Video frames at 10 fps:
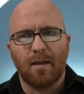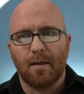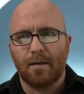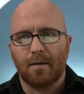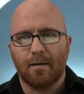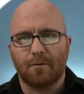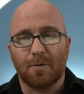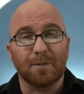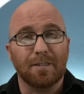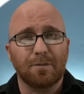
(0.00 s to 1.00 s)
And if
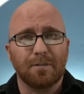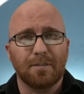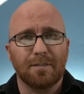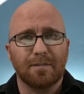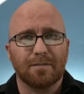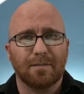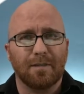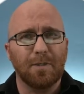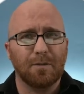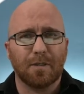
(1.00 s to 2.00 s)
there's interest in this, let
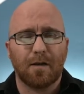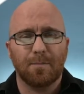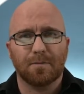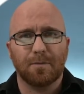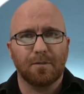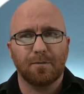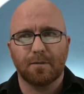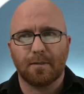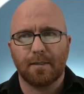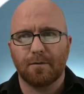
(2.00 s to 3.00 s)
me know in the comments below
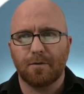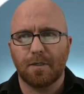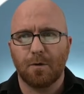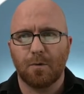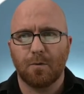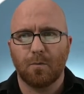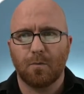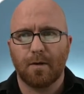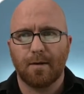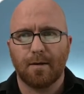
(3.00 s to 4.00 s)
and like the video, and
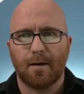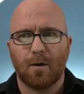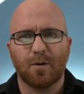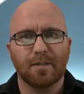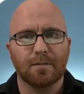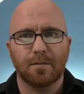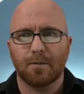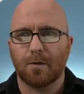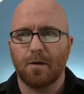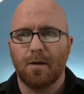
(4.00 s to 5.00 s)
I'll
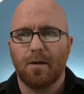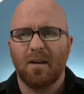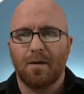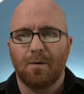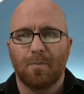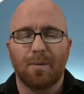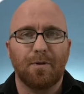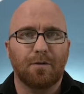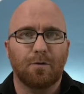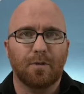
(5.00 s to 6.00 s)
consider
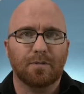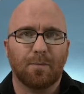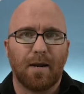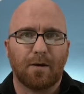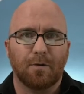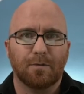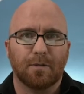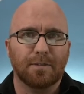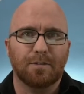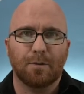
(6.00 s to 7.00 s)
maybe doing some macros, or at
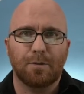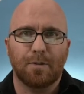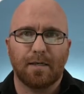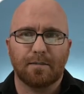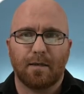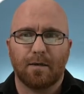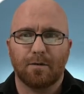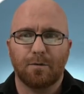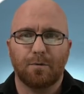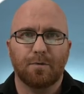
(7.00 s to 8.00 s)
least showing you guys how to
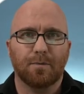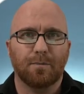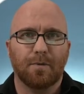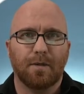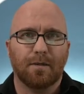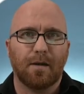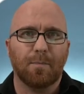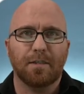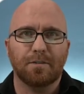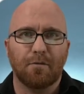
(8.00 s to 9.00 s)
do a
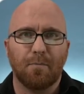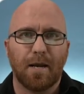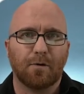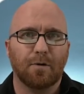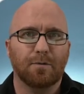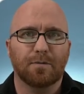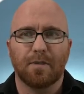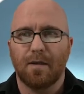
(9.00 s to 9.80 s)
combination of macros